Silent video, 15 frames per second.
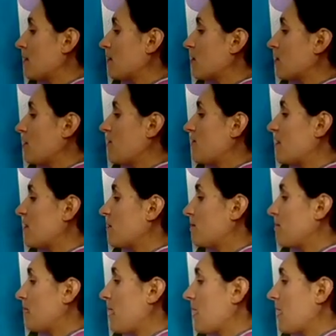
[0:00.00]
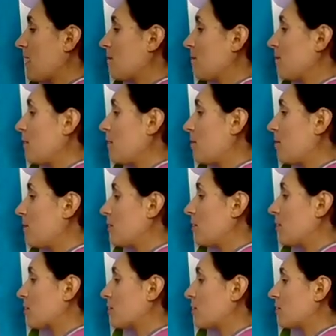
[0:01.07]
so if it's pink and
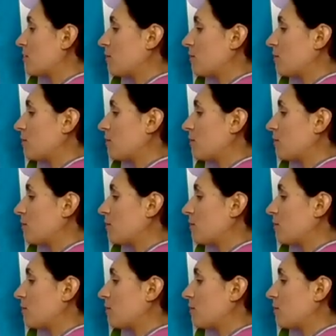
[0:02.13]
purple,